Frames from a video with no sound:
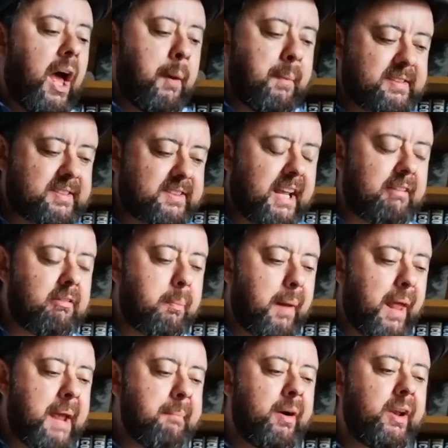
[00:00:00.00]
miss a
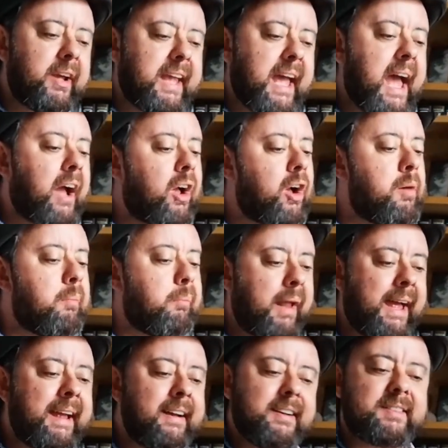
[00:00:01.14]
terraplane, but I can't
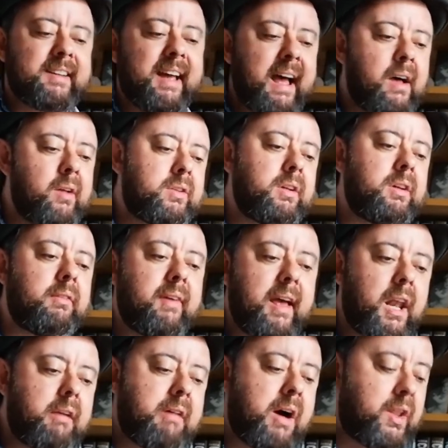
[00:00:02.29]
complain, 'cause the hounds of
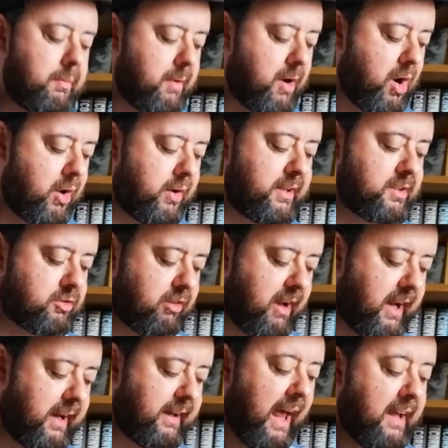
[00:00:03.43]
hell are on the morning
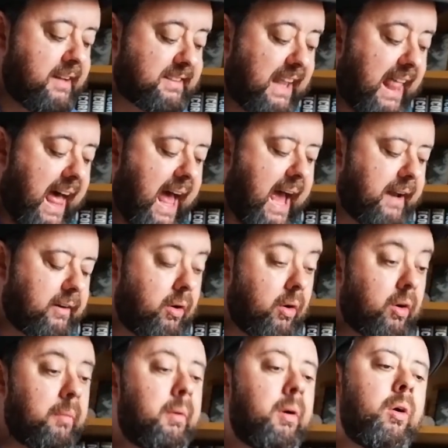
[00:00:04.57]
train. Slide,
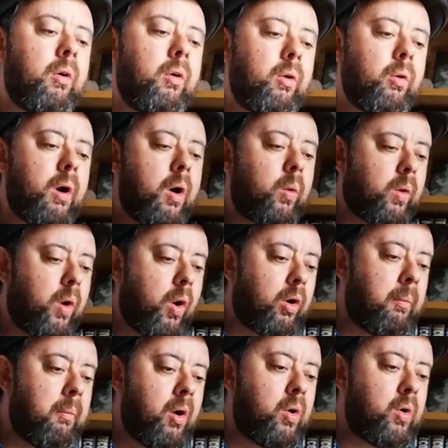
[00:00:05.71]
Kokomo, oh
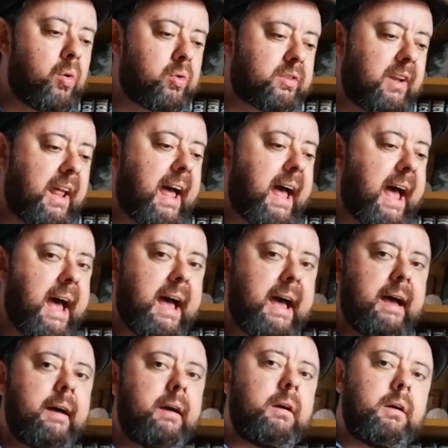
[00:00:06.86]
Kokomo, slide.
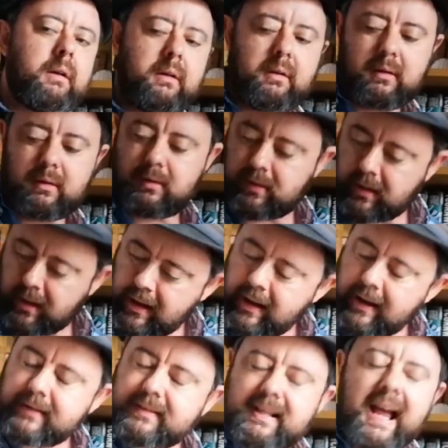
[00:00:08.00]

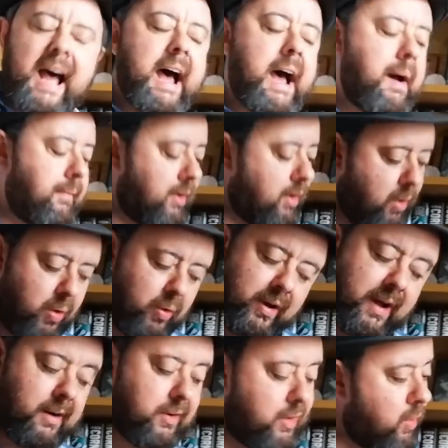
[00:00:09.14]
It's time to go
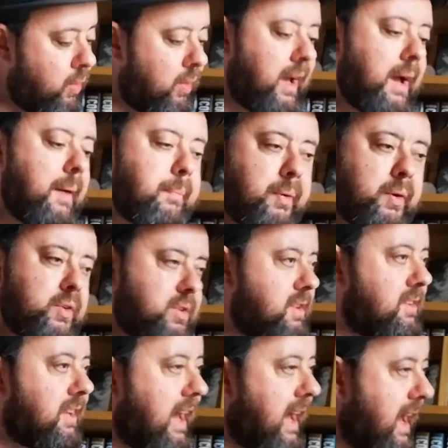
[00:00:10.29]
now, don't get pushed
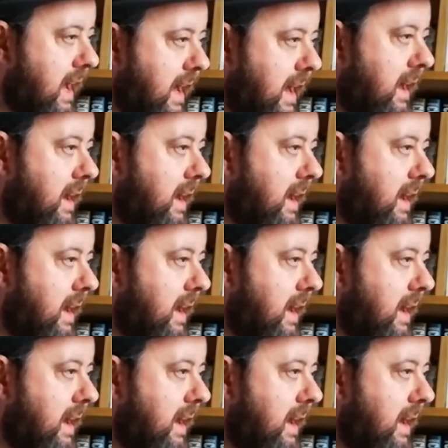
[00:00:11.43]
aside.